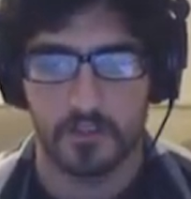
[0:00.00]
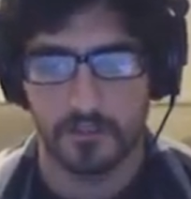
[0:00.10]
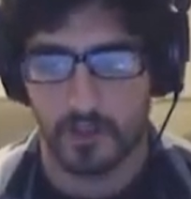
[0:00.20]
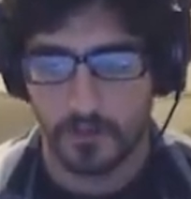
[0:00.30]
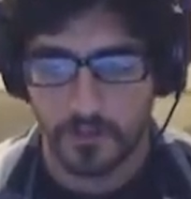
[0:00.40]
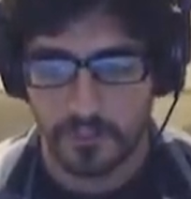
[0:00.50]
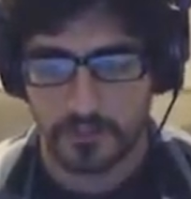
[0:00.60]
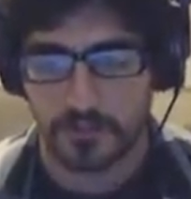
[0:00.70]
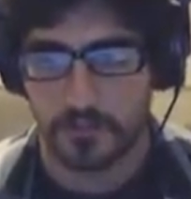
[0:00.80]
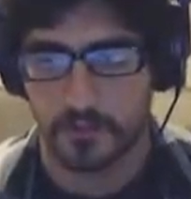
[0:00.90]
I would like to
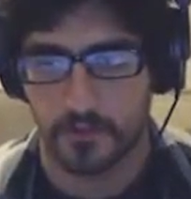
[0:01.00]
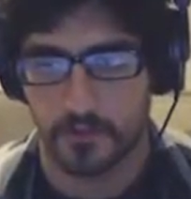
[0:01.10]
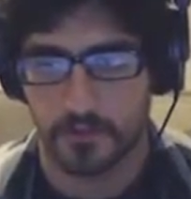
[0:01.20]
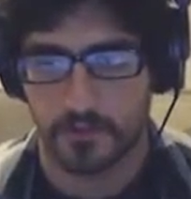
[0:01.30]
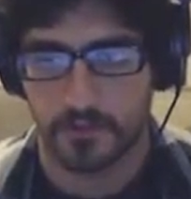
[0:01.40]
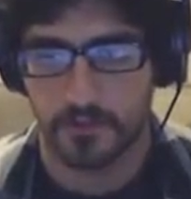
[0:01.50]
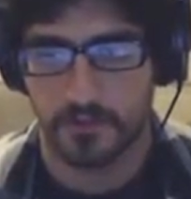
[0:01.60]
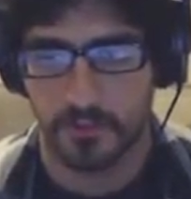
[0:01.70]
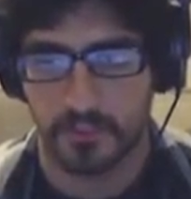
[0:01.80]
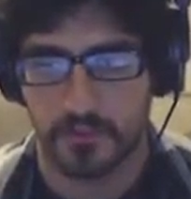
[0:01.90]
know what your
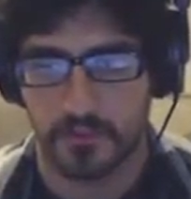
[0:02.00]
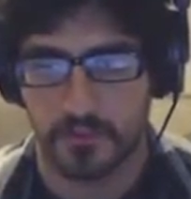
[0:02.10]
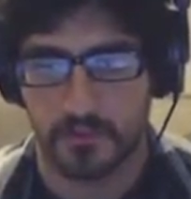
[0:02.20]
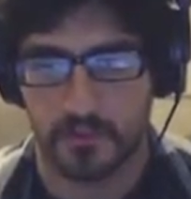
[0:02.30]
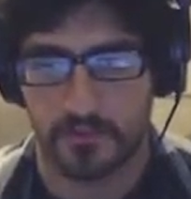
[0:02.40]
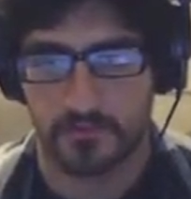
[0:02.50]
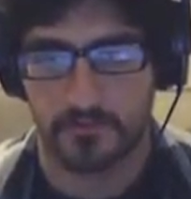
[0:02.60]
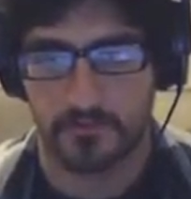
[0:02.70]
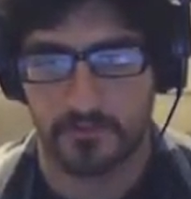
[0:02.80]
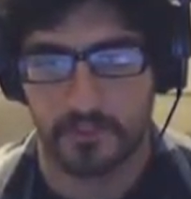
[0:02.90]
opinions are
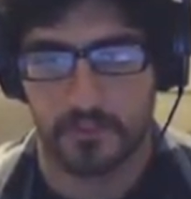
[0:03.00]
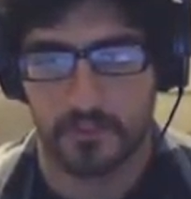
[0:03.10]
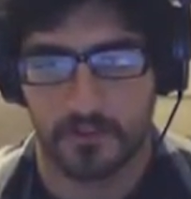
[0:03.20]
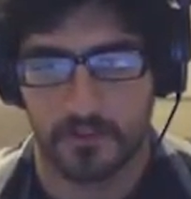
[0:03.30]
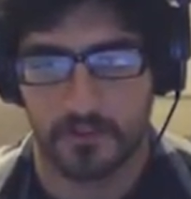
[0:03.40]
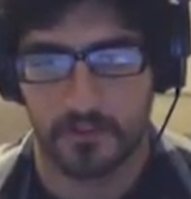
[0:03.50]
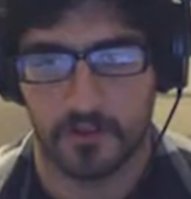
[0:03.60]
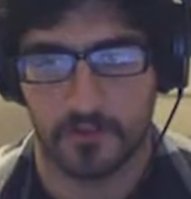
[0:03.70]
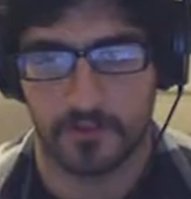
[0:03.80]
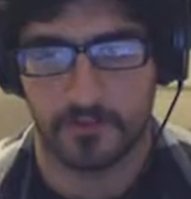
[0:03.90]

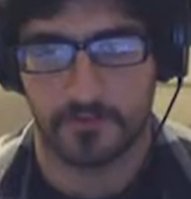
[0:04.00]
on